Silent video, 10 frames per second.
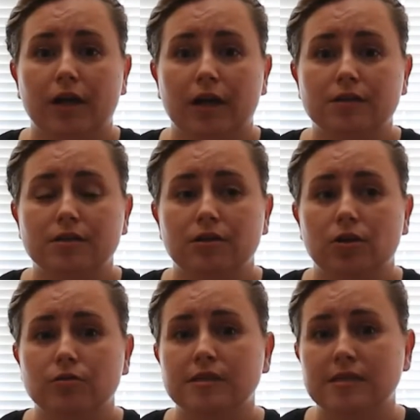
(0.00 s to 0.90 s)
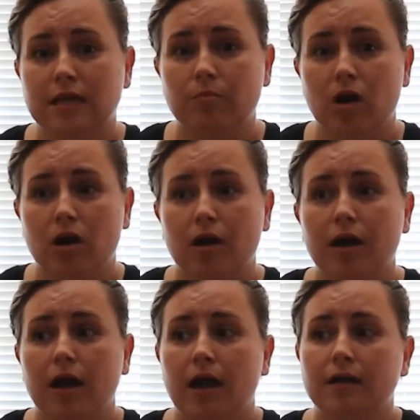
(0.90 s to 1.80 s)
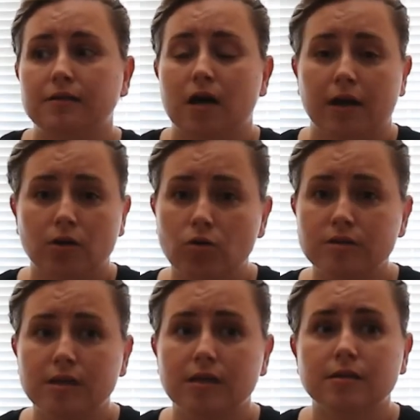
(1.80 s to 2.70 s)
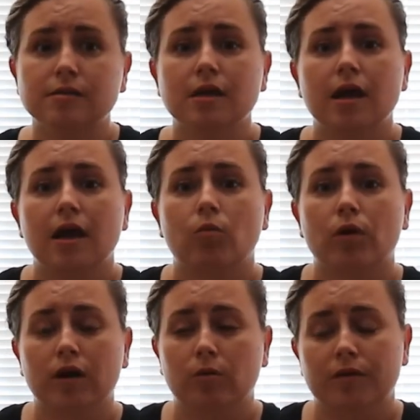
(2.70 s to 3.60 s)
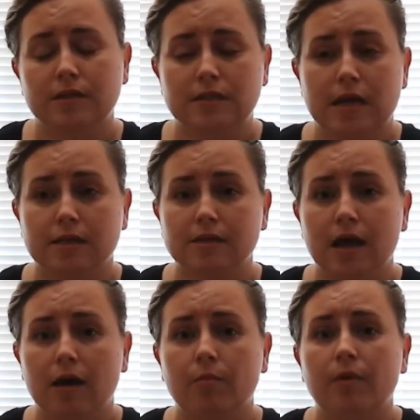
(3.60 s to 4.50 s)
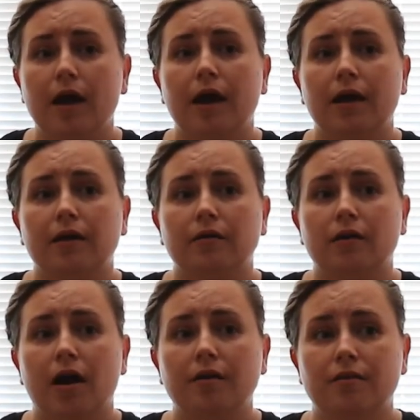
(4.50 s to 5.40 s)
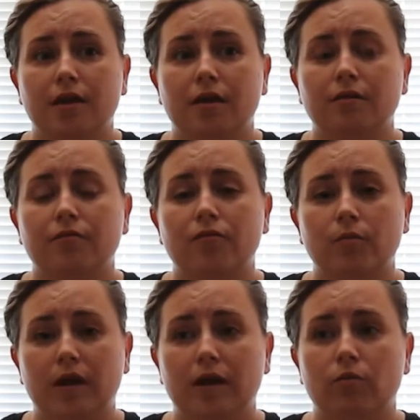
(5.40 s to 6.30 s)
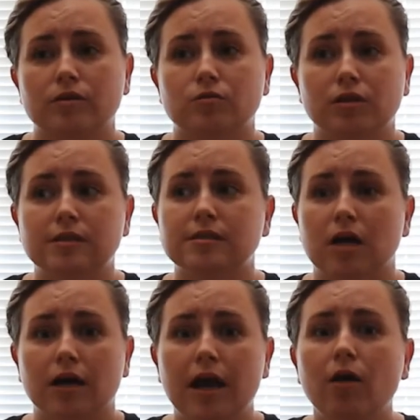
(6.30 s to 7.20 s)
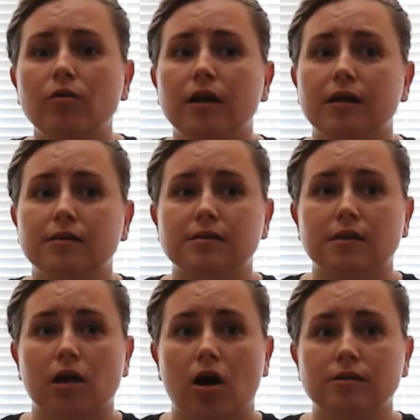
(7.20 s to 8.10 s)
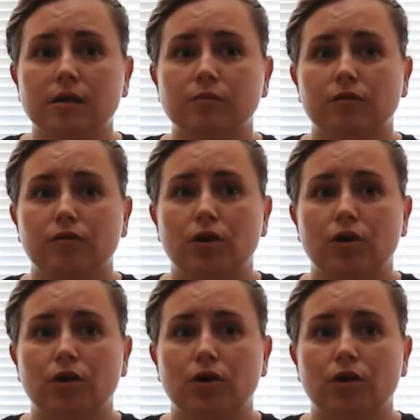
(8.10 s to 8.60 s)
into, stigma and diagnosis and working with the DSM. And I think for me, what's really stuck out is the concept of,